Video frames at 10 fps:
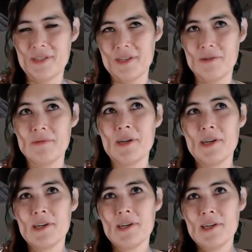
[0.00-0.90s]
So
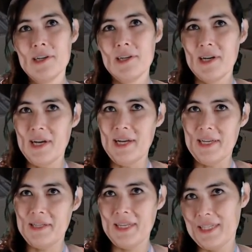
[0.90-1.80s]

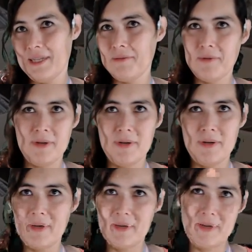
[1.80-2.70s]
I need to
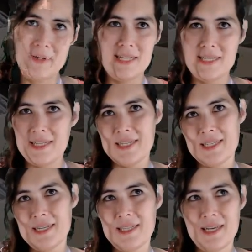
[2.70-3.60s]
rework the statistics
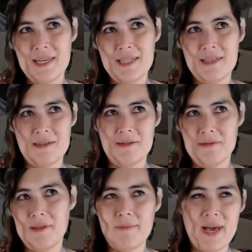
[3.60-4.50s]
on that,
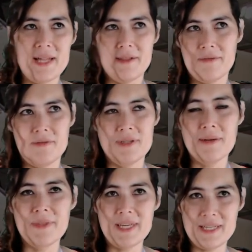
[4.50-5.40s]
or the math or
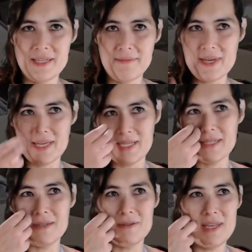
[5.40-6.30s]
something, to make it
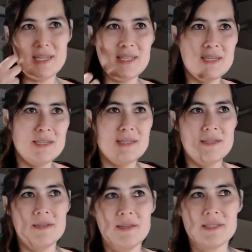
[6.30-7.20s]
so that
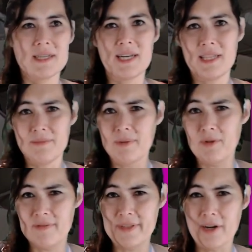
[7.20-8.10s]
it's got a little bit
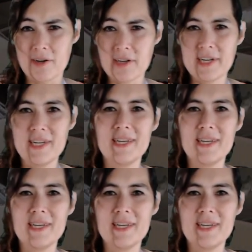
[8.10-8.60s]
more of an arc.